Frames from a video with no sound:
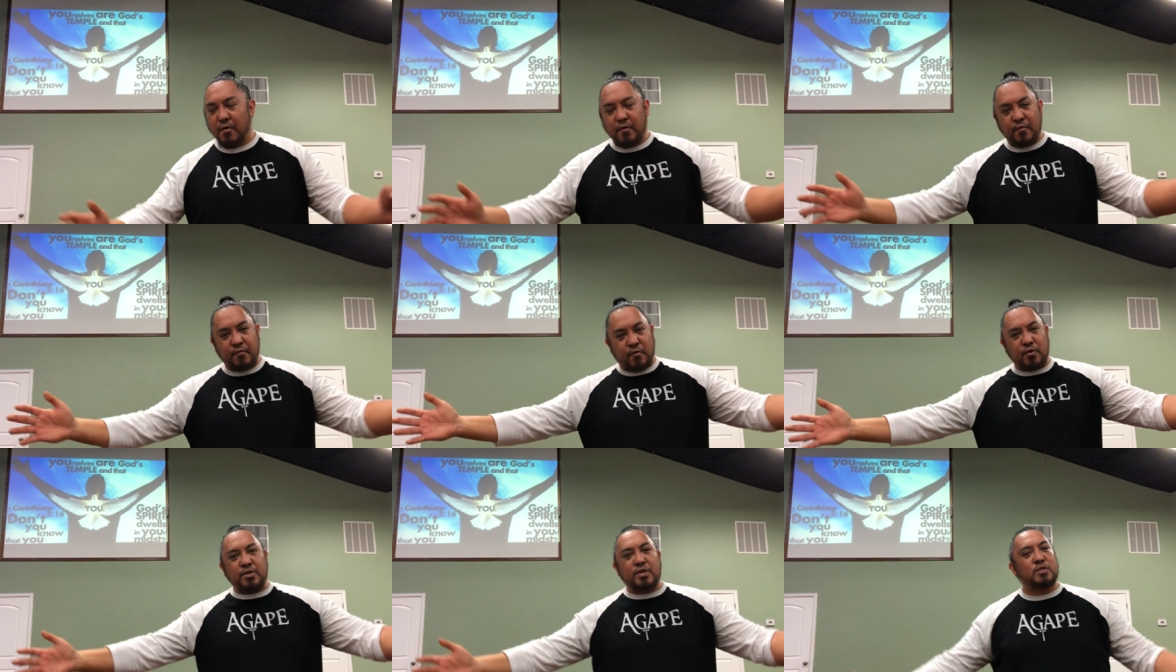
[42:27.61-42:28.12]

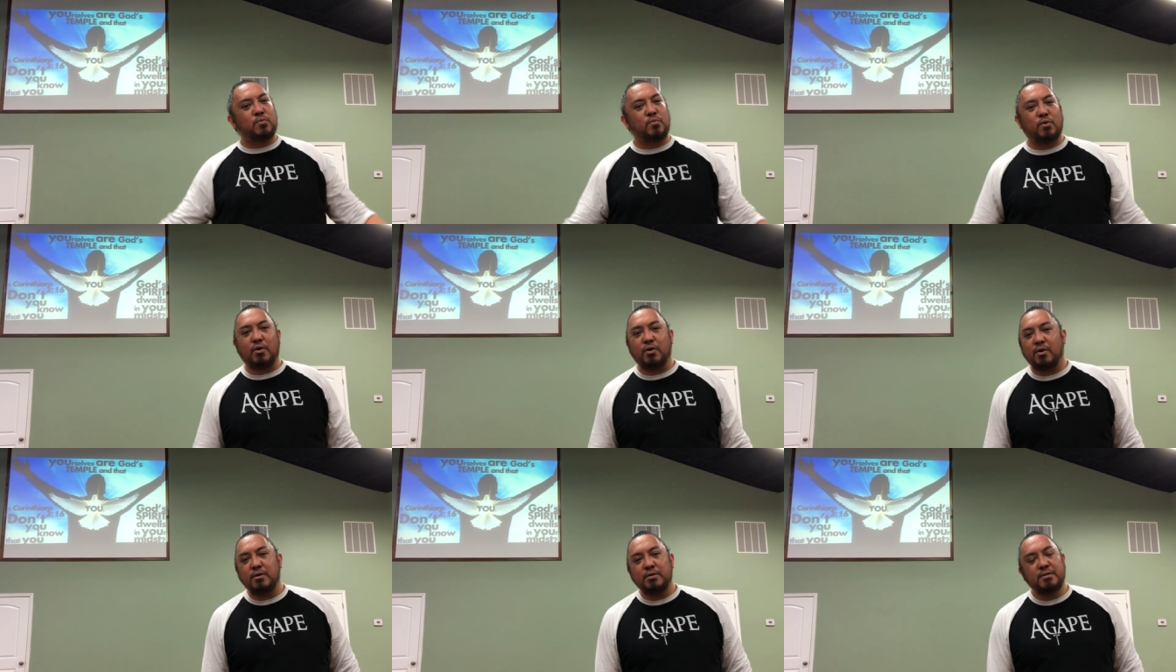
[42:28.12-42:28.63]
for this
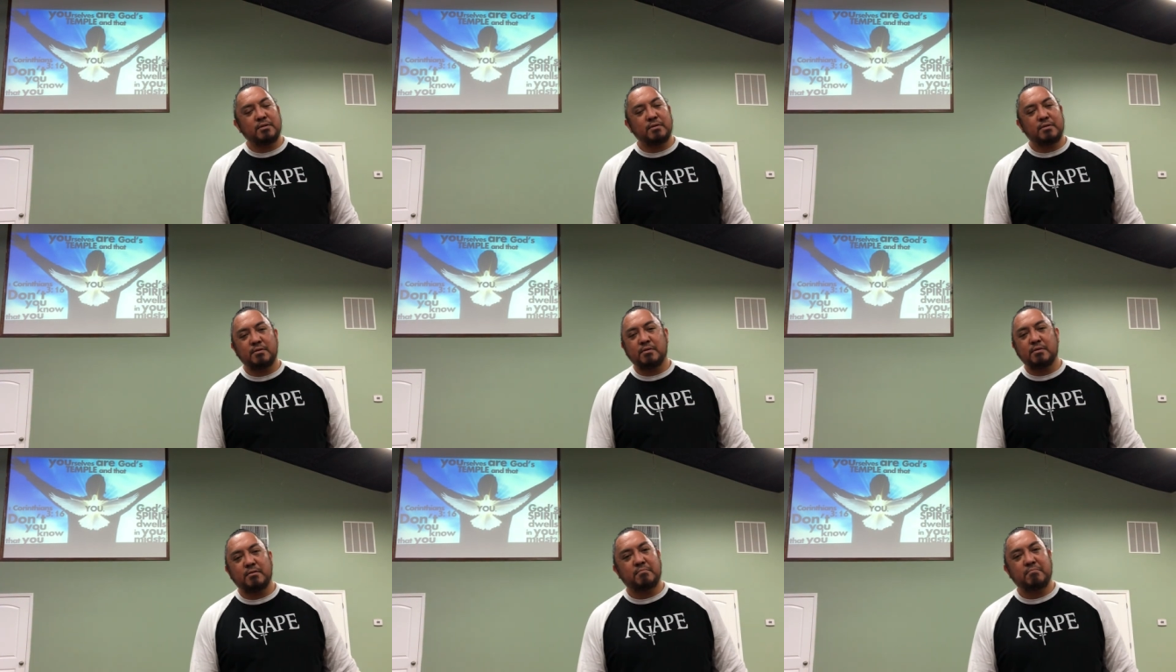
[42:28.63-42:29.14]
world
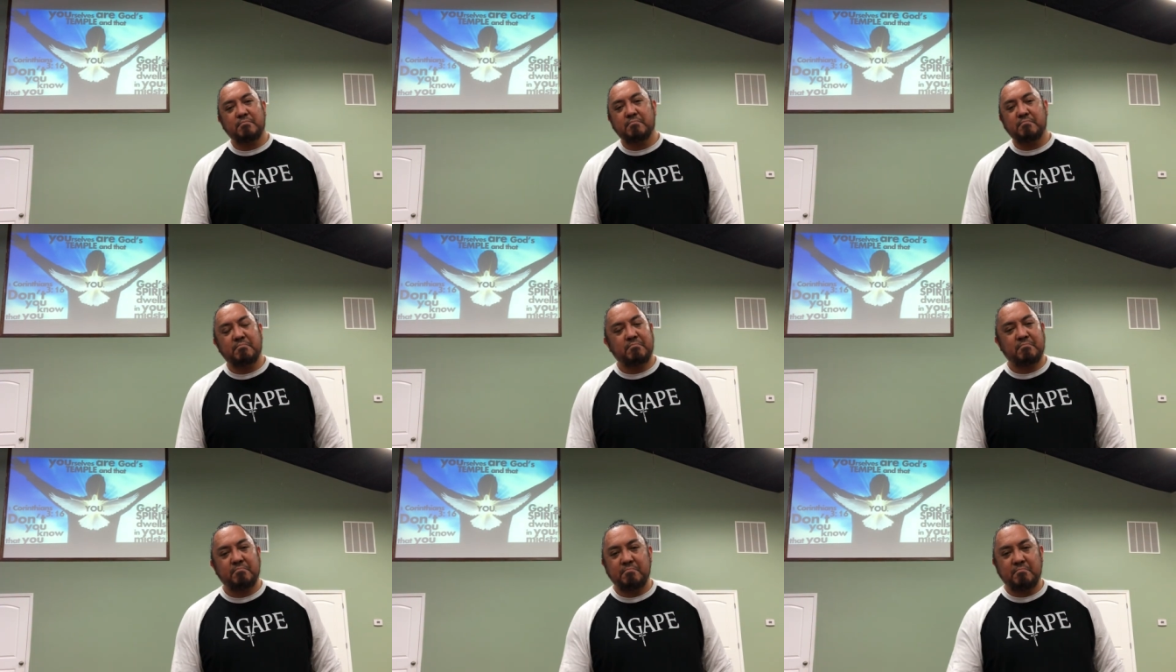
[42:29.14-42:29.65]

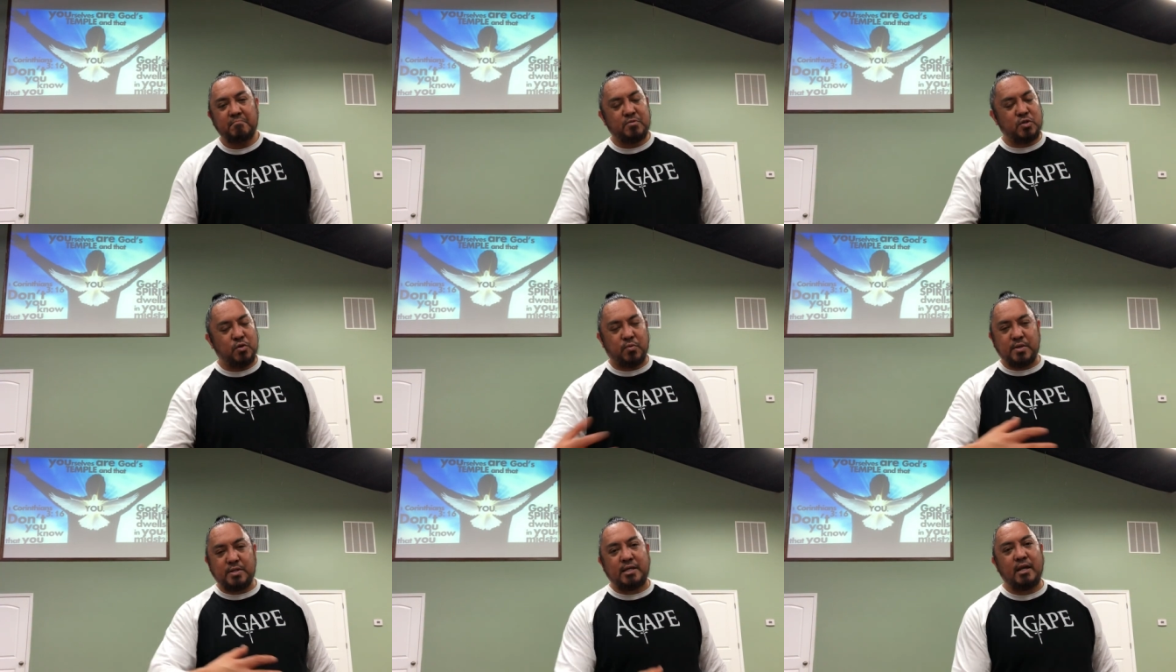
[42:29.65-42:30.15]

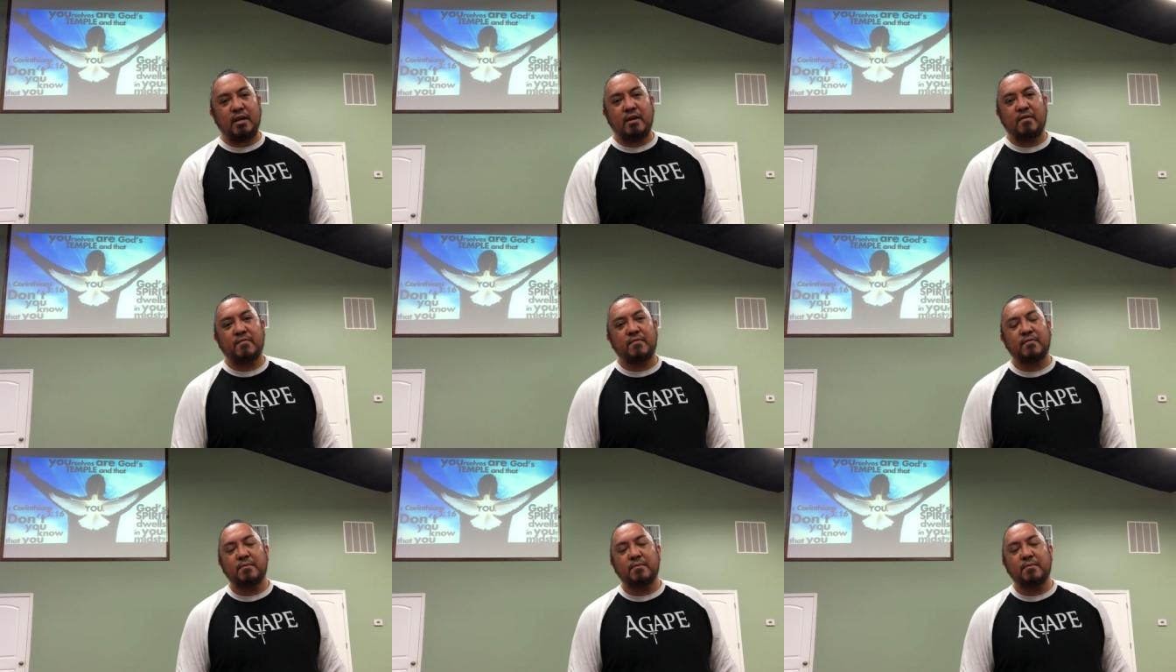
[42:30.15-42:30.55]
to receive.